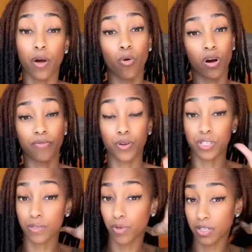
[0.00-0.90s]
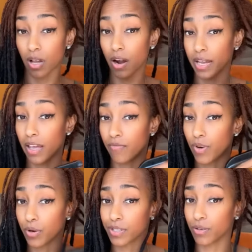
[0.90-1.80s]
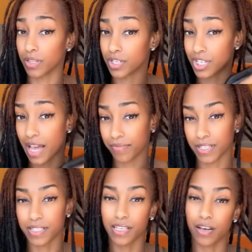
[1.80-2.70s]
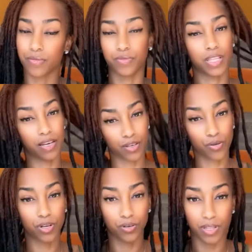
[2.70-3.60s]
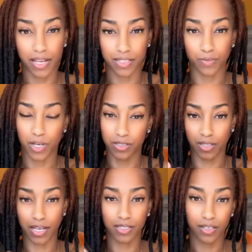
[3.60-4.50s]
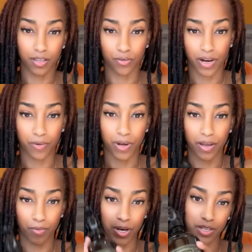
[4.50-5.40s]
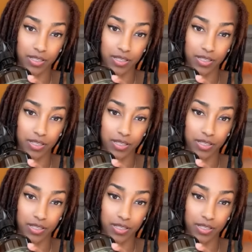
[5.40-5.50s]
Or if you just want to target and focus on the shaft itself, then you can do that as well. So that's another great way it works.